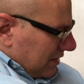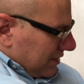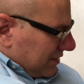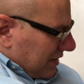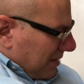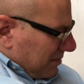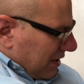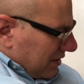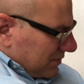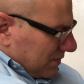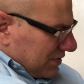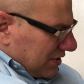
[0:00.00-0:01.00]
Stat
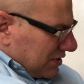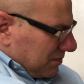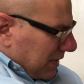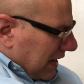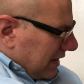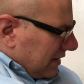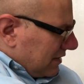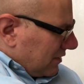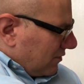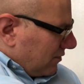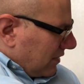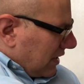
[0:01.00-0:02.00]
blocks were such a pain to
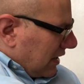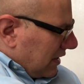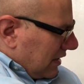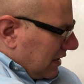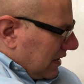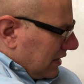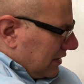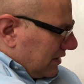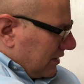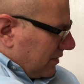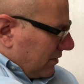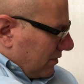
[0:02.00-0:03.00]
create, and
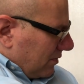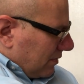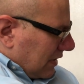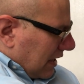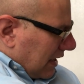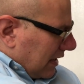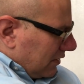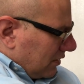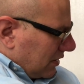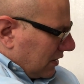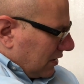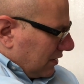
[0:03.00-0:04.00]
they're okay
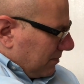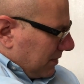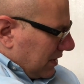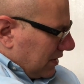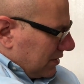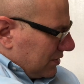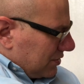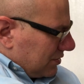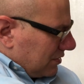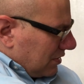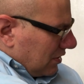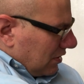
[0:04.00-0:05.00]
looking on the page
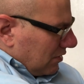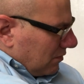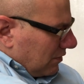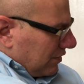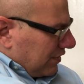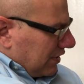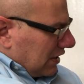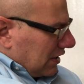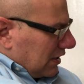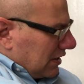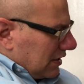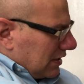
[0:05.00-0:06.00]
with
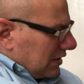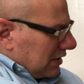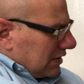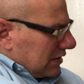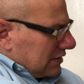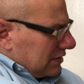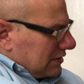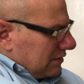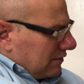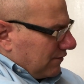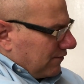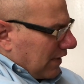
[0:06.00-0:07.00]
the
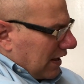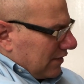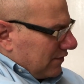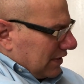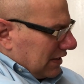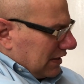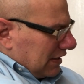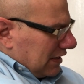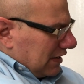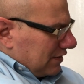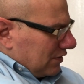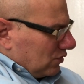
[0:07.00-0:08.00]

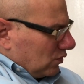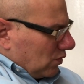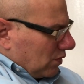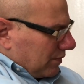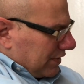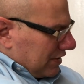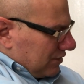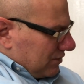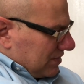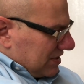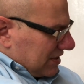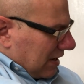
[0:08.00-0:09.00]
5E in the Lore
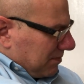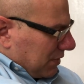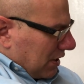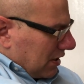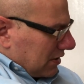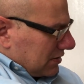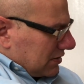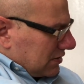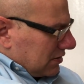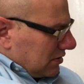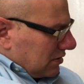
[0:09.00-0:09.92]
100 stat blocks.